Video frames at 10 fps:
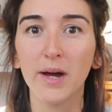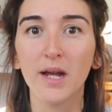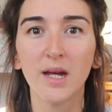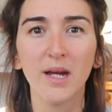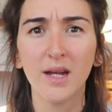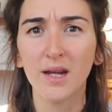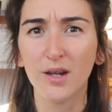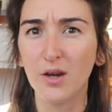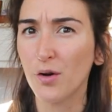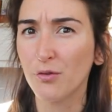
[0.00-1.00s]
but
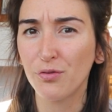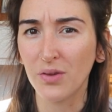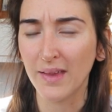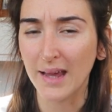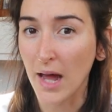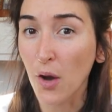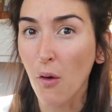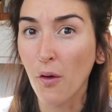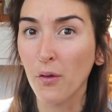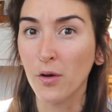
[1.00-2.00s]
not feeling at
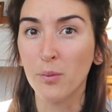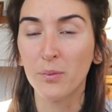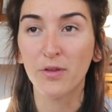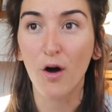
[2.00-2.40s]
home.